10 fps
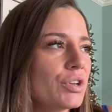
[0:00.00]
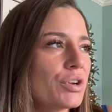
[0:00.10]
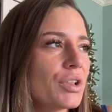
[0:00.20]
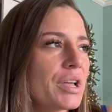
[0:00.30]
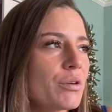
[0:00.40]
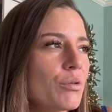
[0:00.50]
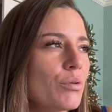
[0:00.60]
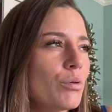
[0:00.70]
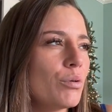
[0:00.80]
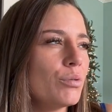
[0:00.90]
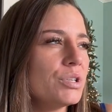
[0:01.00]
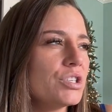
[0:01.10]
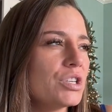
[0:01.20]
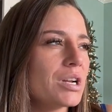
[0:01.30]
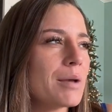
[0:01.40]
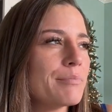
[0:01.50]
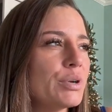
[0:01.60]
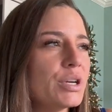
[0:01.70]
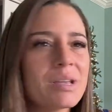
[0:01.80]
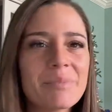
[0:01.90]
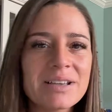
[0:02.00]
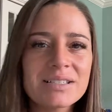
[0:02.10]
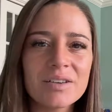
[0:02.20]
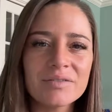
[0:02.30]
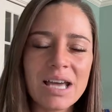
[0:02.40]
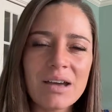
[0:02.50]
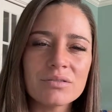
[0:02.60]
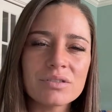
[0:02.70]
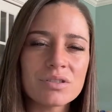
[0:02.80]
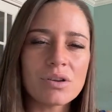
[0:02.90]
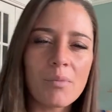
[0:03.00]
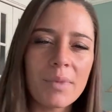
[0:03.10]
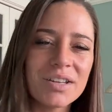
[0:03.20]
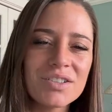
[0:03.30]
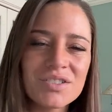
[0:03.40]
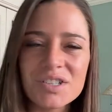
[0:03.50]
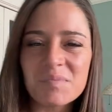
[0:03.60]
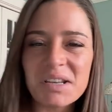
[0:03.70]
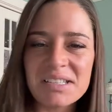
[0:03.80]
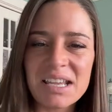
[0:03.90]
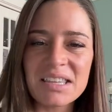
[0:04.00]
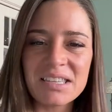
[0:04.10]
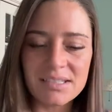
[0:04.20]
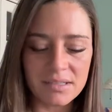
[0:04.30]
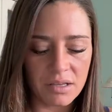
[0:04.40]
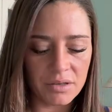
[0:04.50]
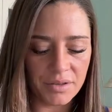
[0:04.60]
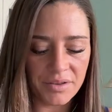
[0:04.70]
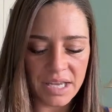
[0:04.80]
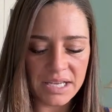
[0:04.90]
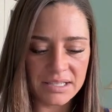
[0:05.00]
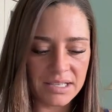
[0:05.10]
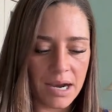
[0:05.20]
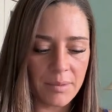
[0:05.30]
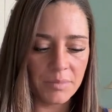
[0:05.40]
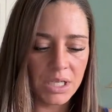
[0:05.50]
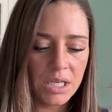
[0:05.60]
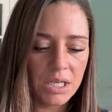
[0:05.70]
you're like, holy shit, I'm putting myself down so much just by saying these little things that I'm